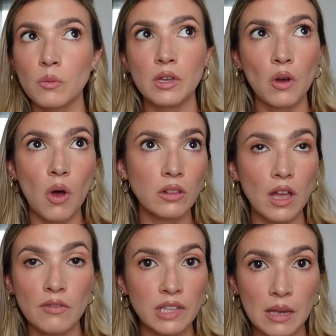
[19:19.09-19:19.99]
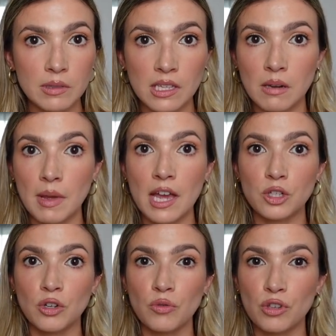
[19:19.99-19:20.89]
We all love lambskin
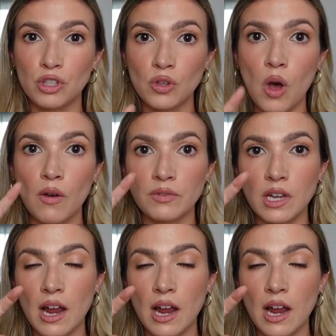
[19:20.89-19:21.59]
bags, you know, the soft